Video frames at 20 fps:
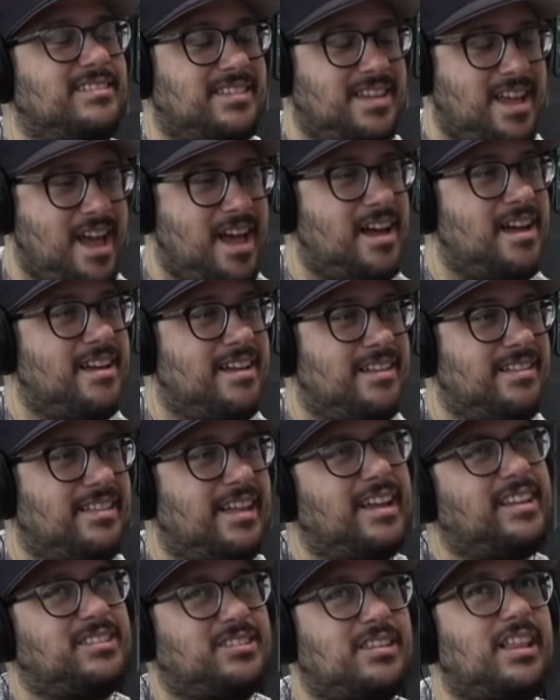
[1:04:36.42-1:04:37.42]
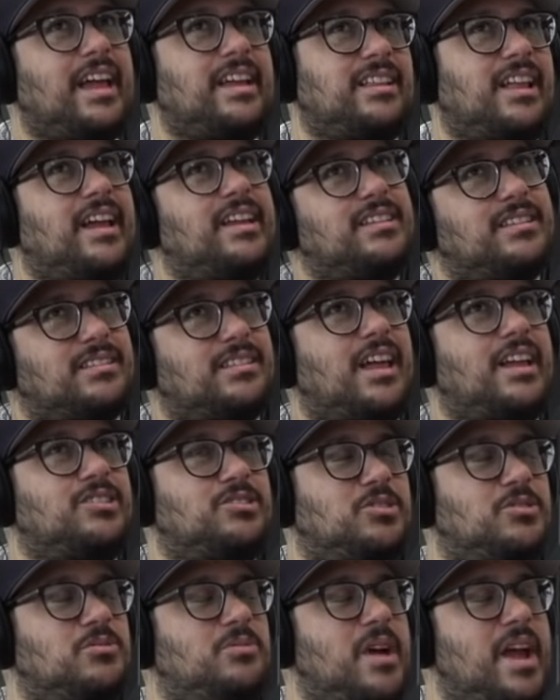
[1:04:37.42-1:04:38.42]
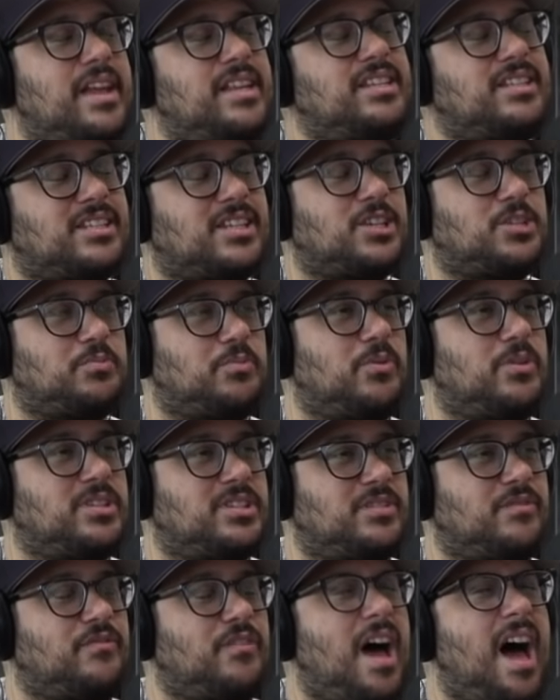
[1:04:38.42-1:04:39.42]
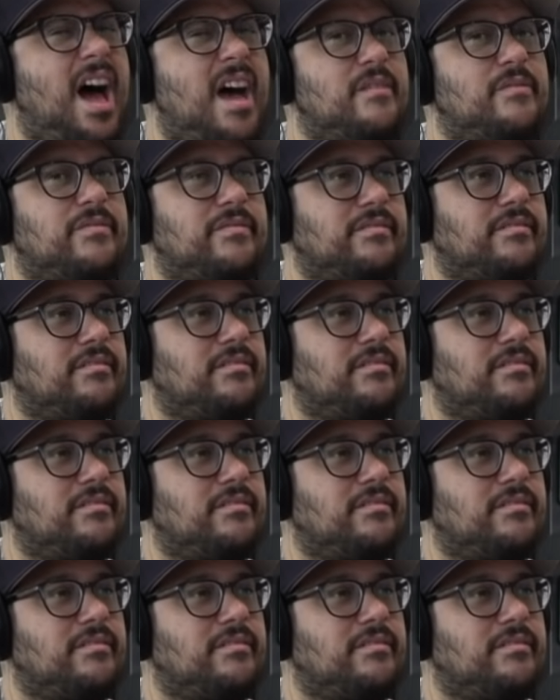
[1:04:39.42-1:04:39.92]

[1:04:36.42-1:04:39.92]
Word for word: Yeah. Like like like like two eighty-six point five.